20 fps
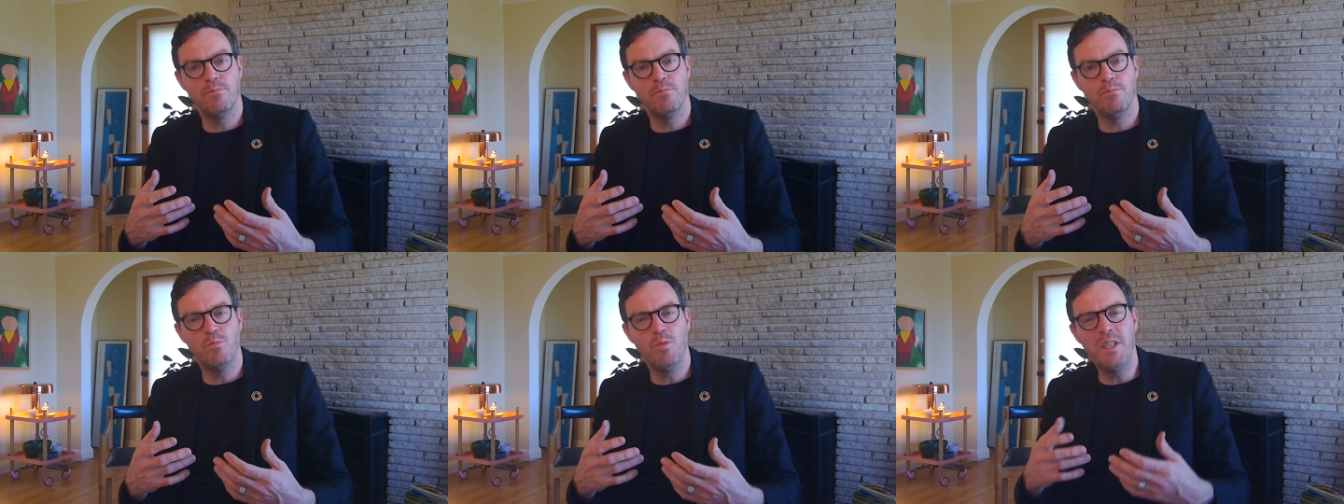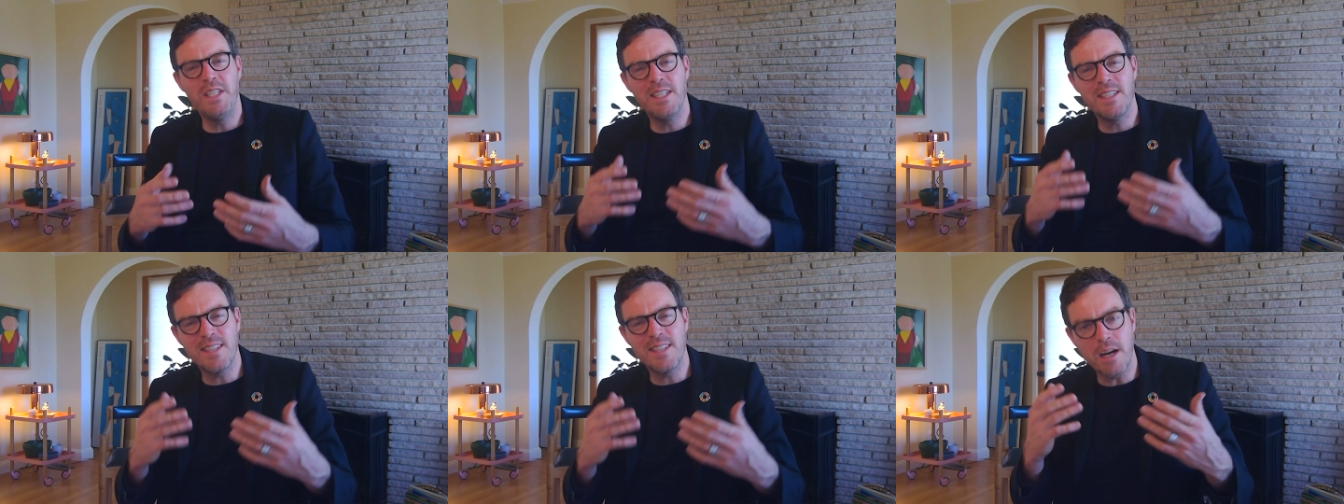we
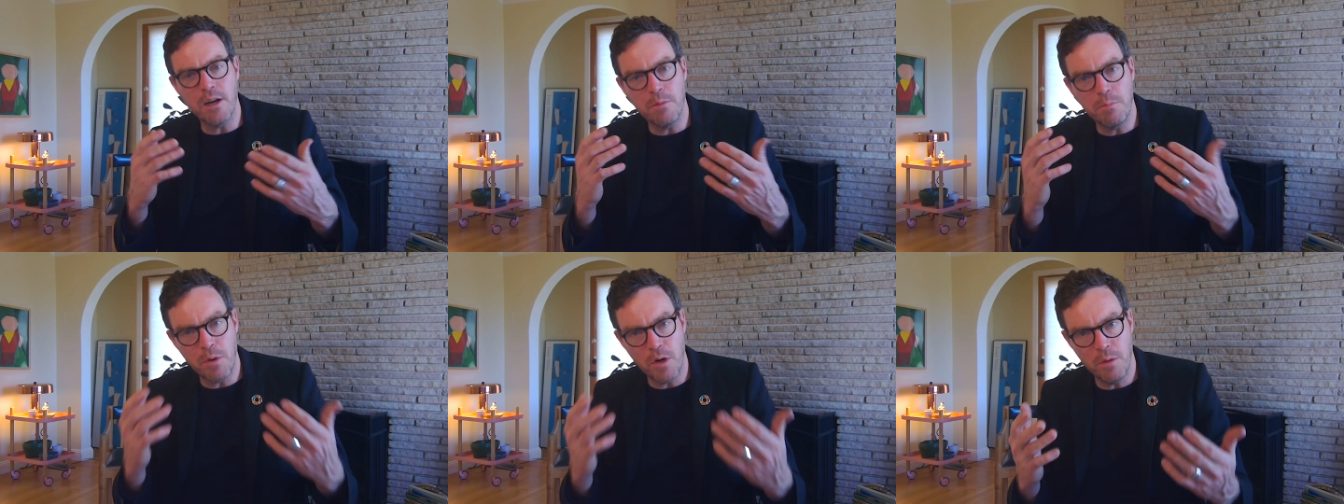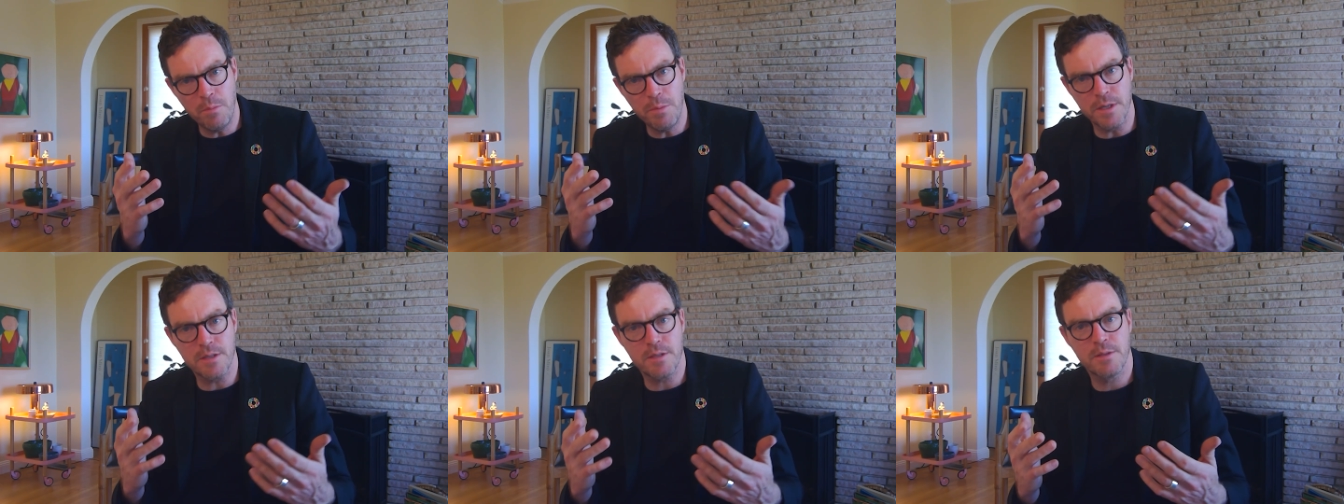desire
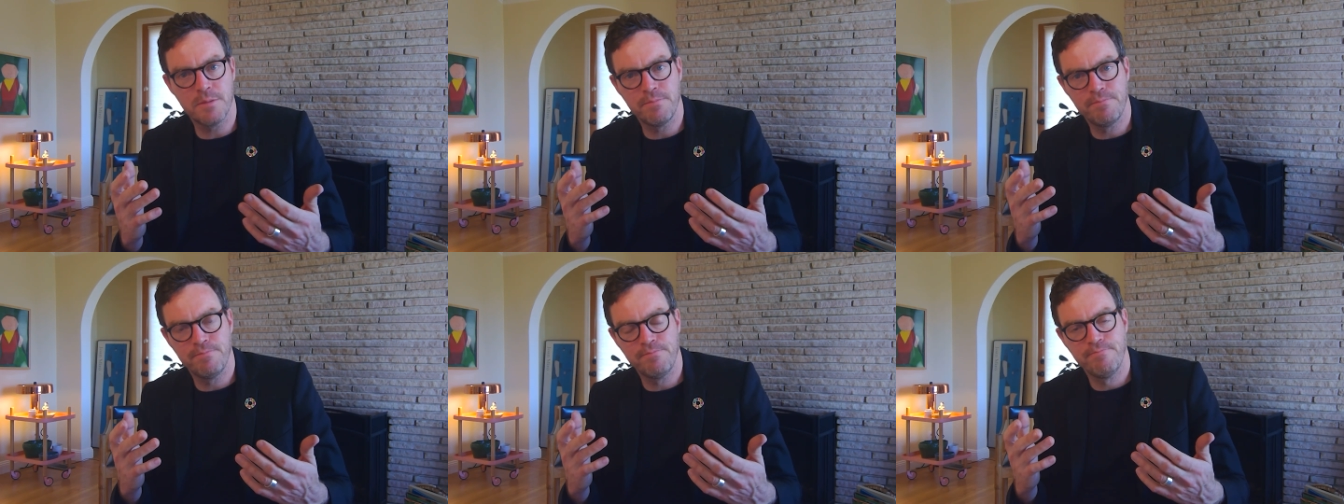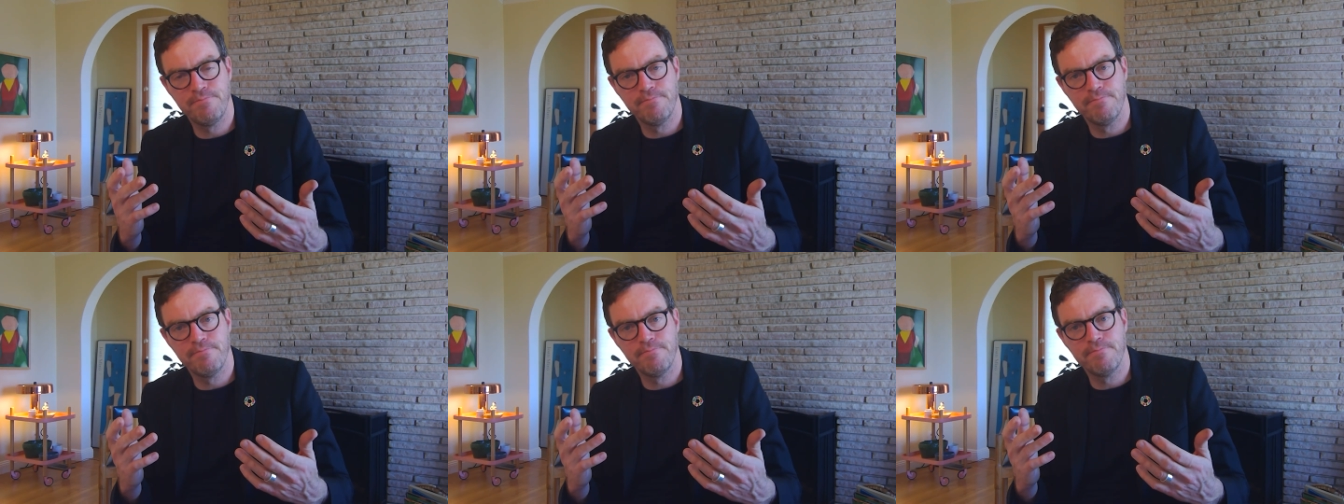purpose.
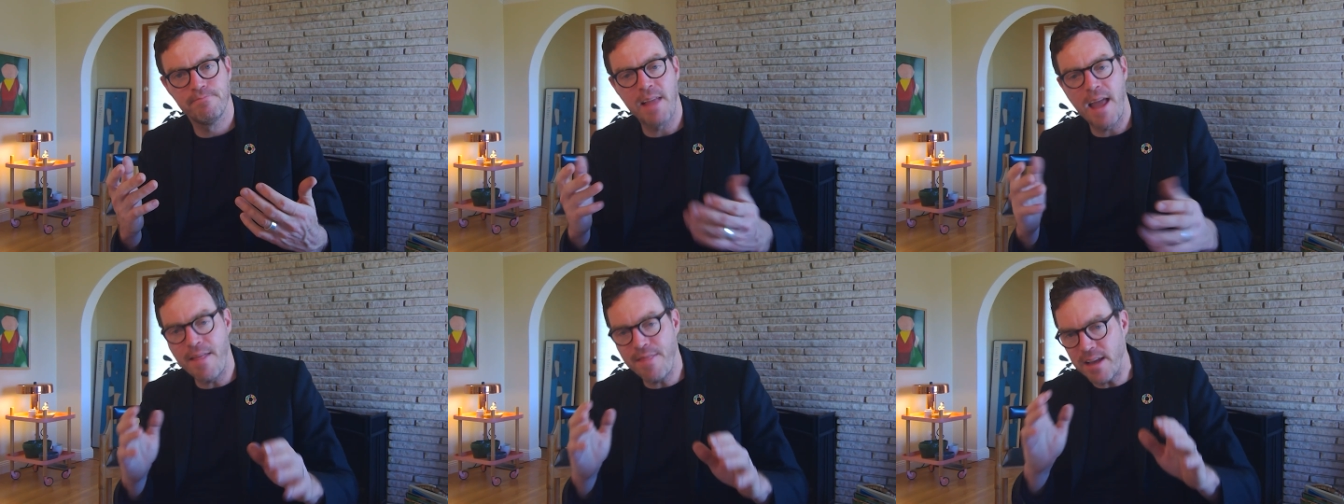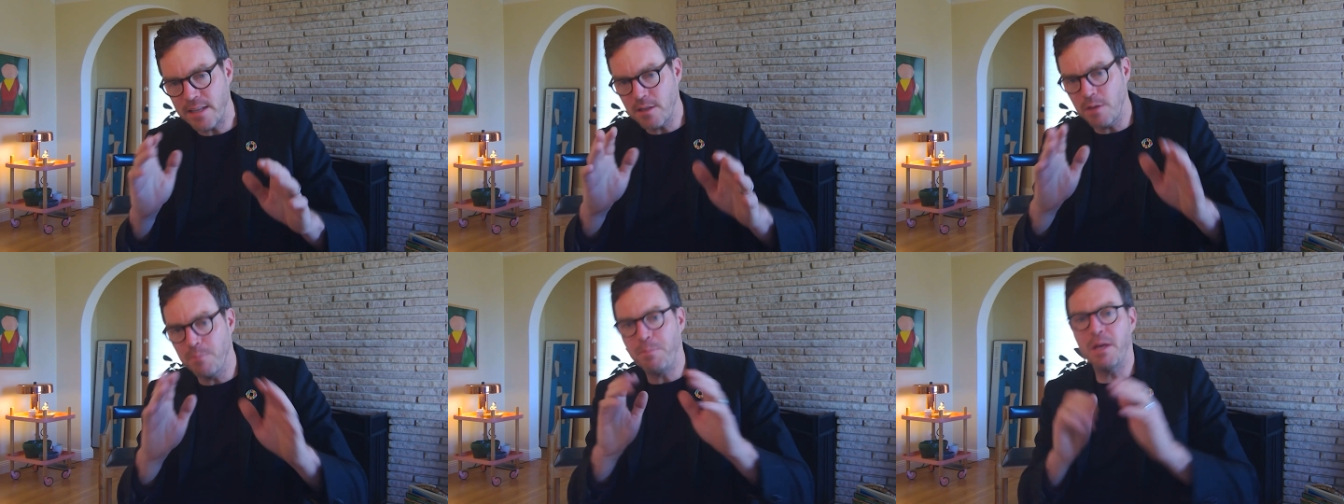And
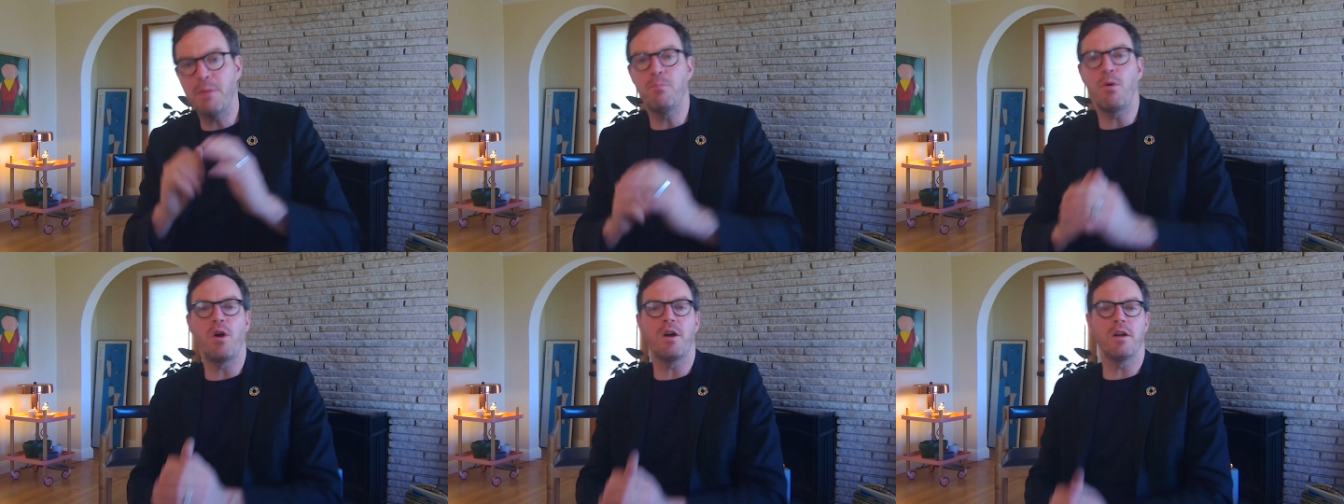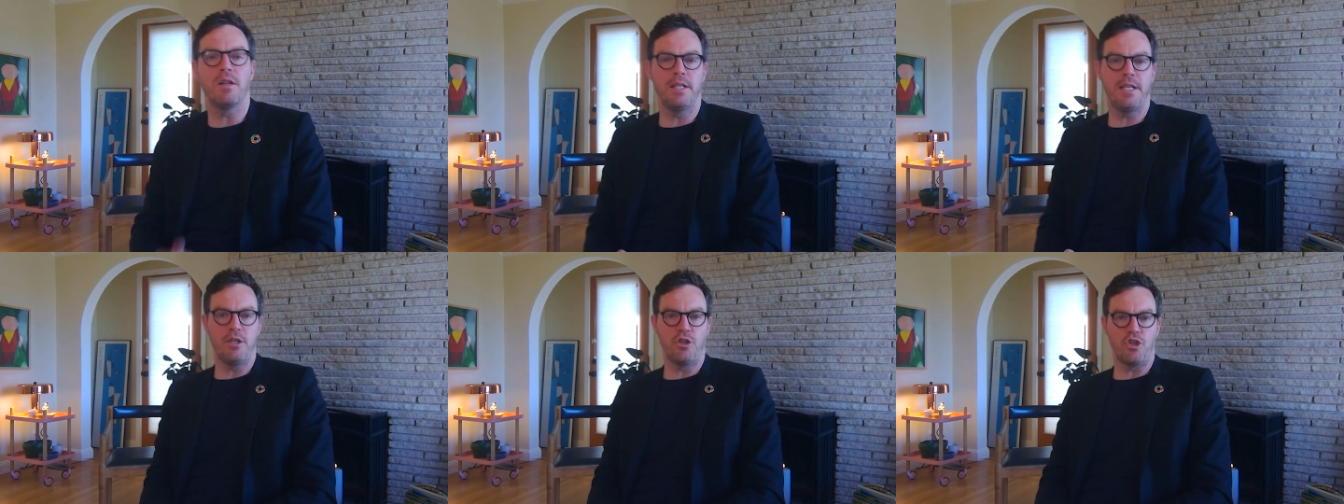that's a big part
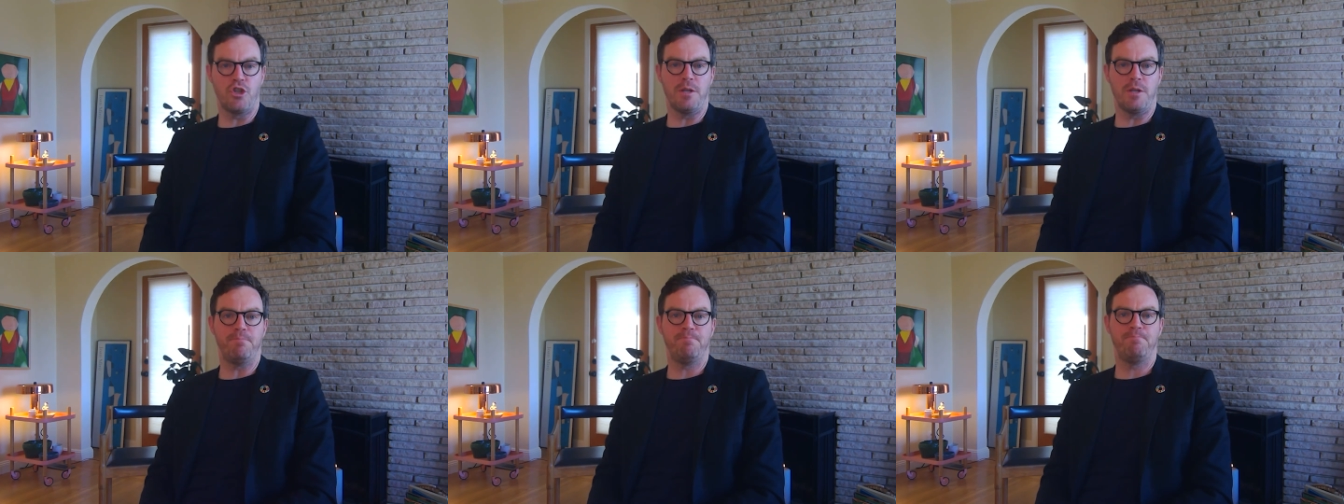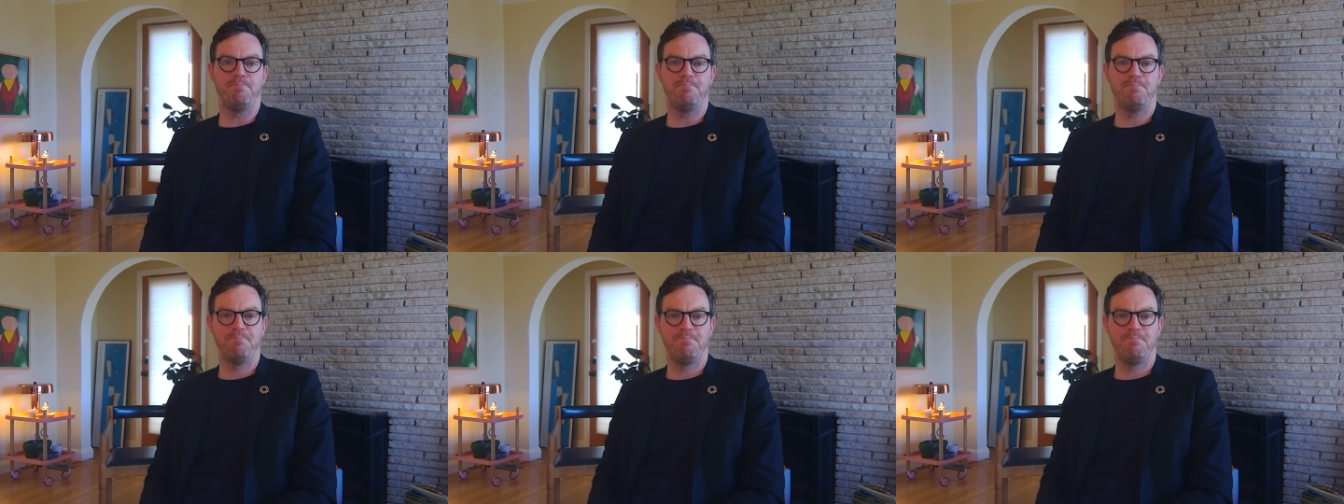of leadership.